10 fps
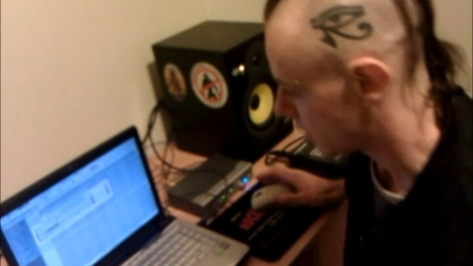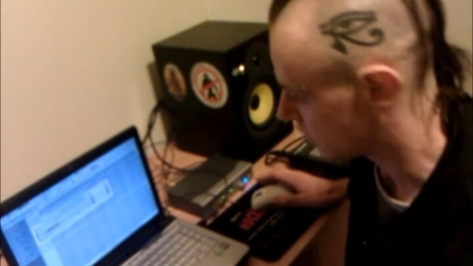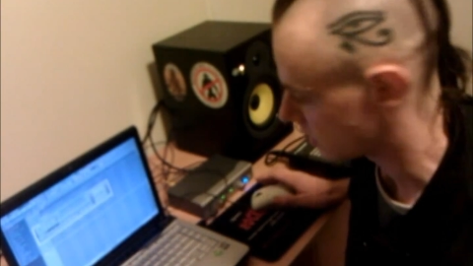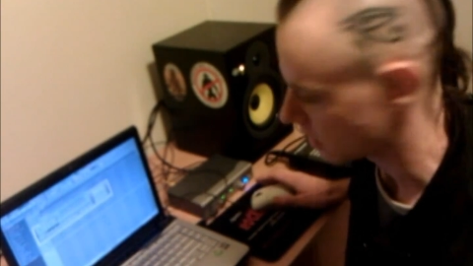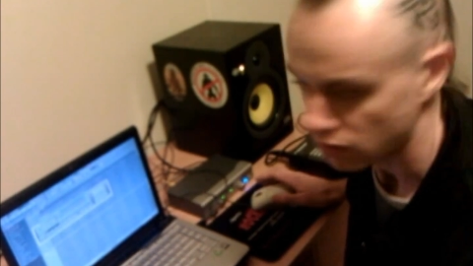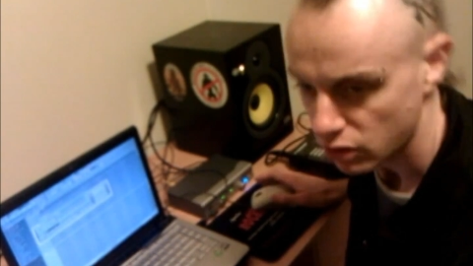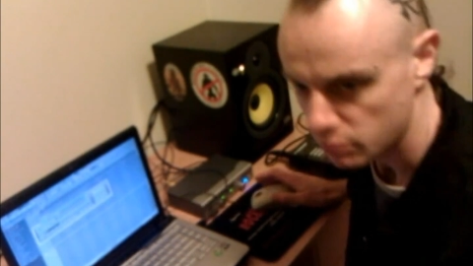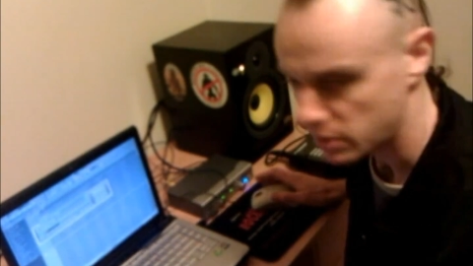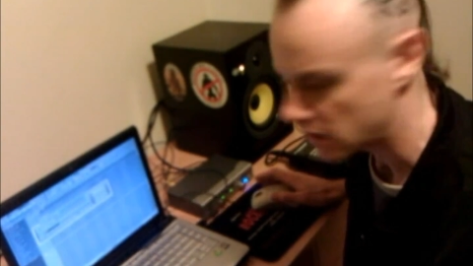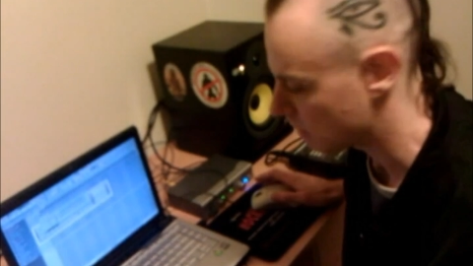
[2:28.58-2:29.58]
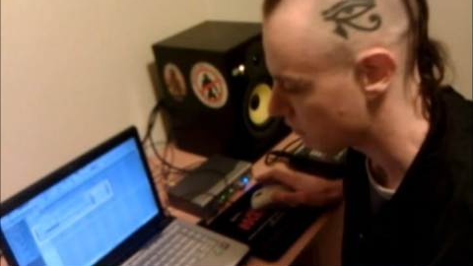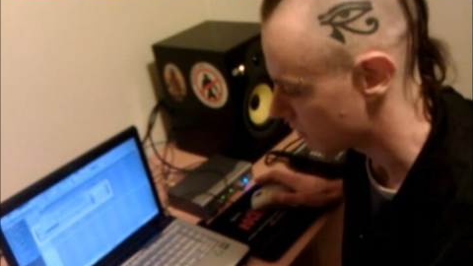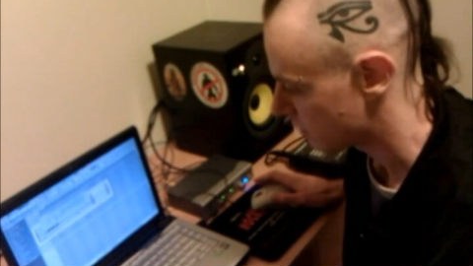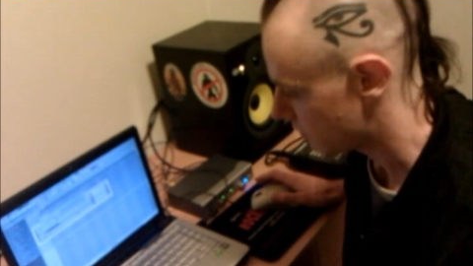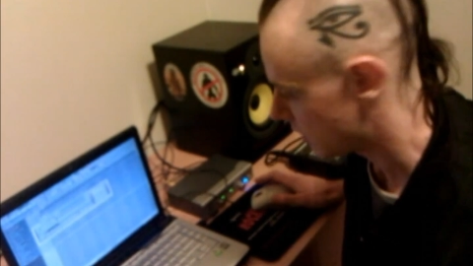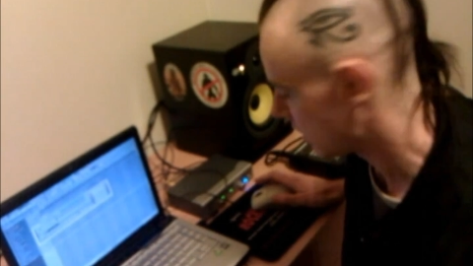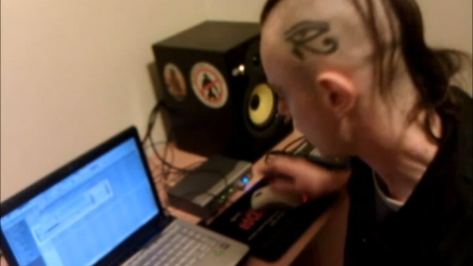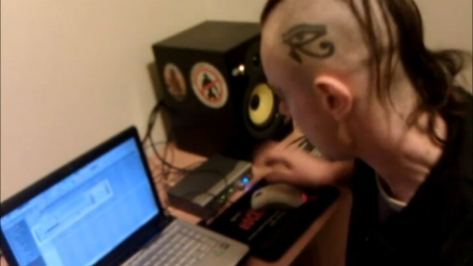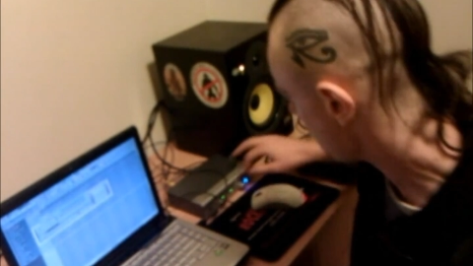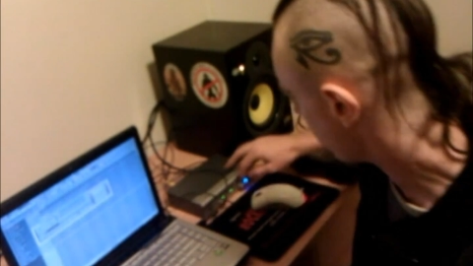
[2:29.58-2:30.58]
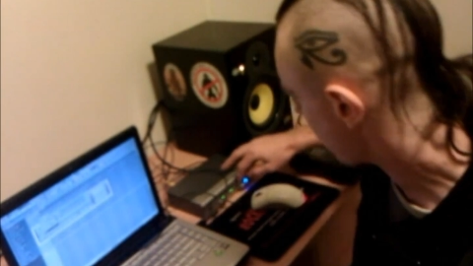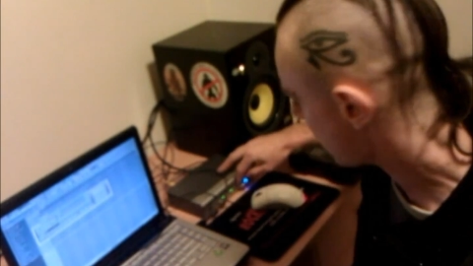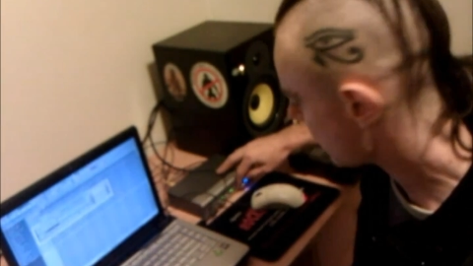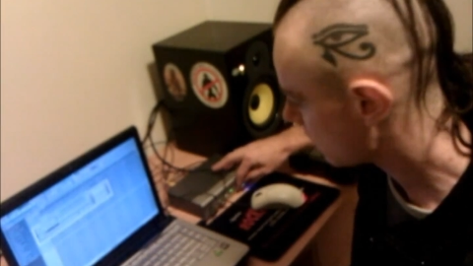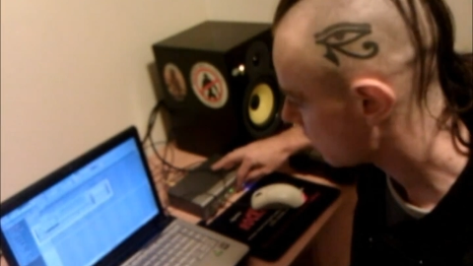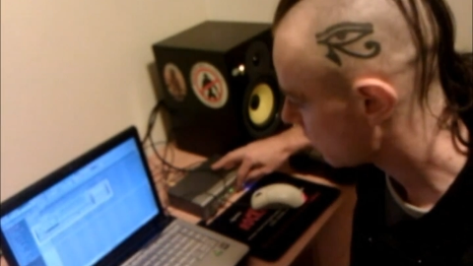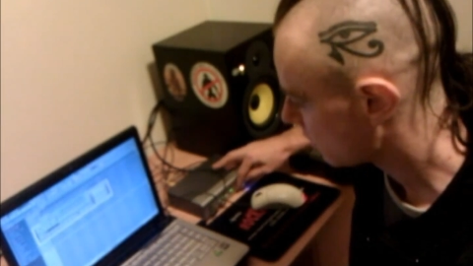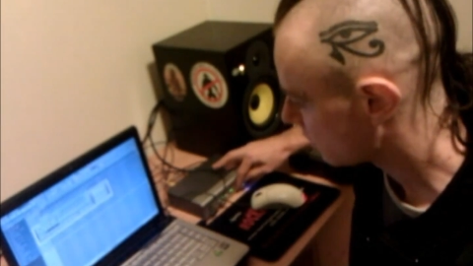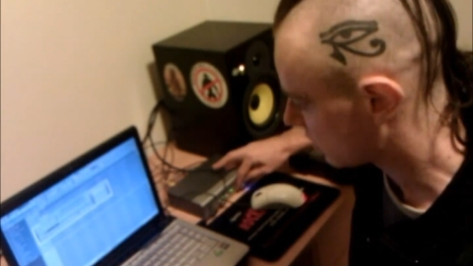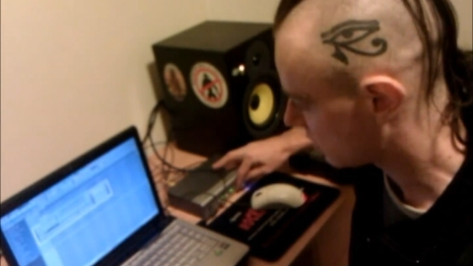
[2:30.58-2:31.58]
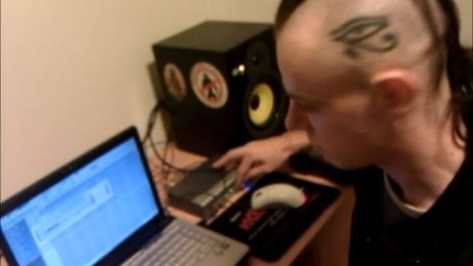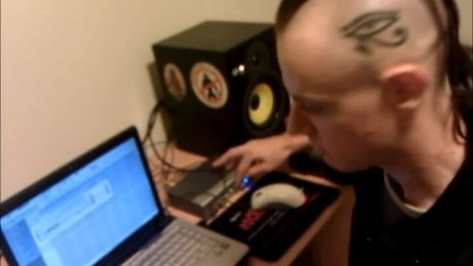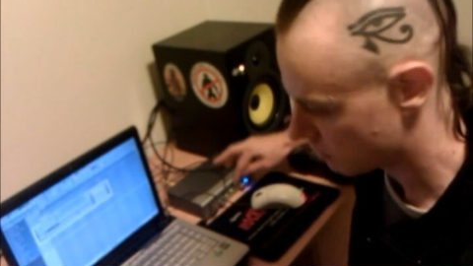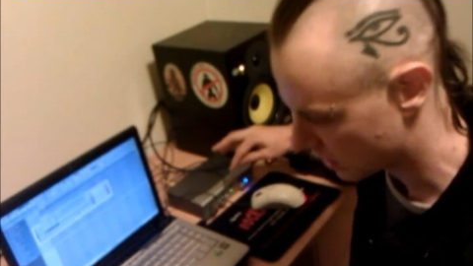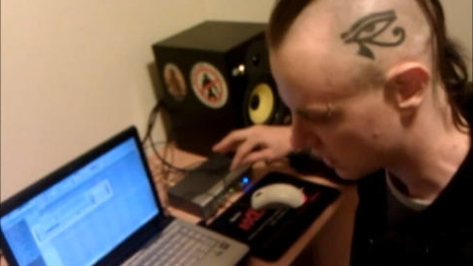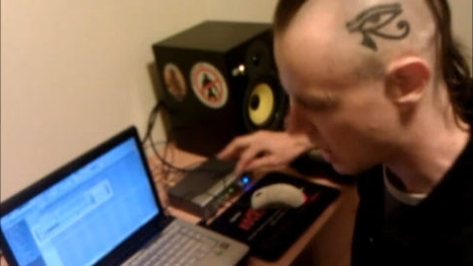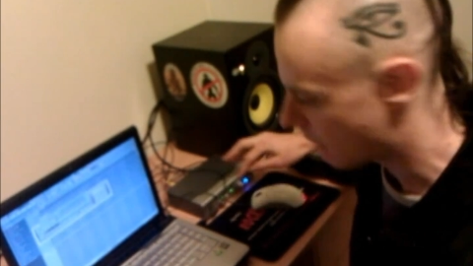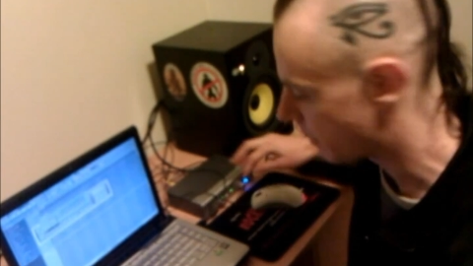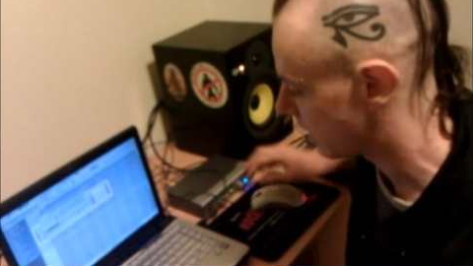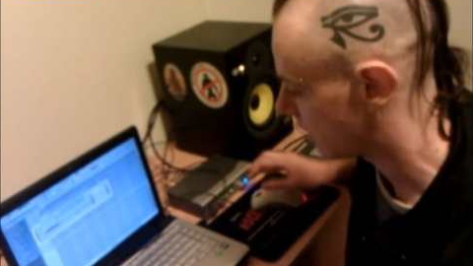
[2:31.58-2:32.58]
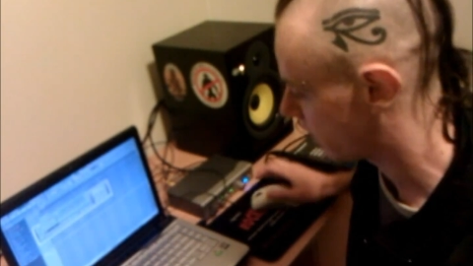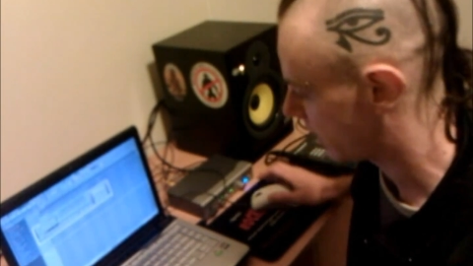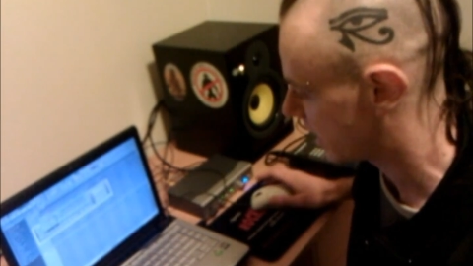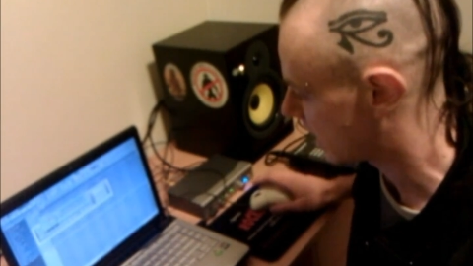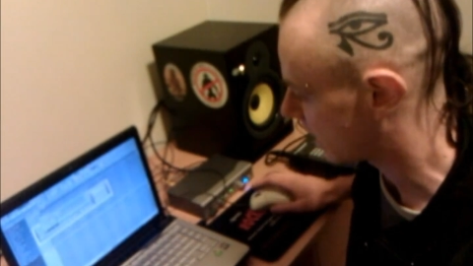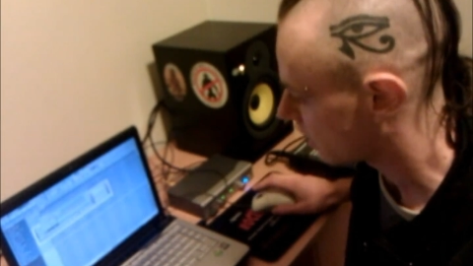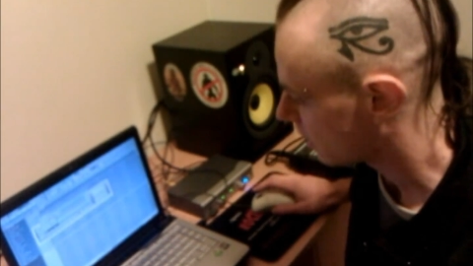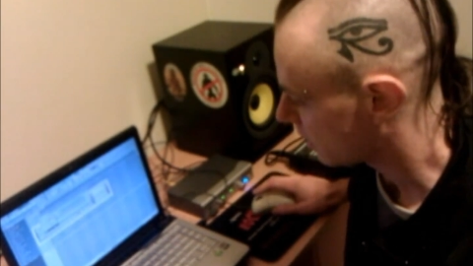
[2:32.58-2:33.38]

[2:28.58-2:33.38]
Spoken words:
is just a looping in the key of A, just the sub end of our kick.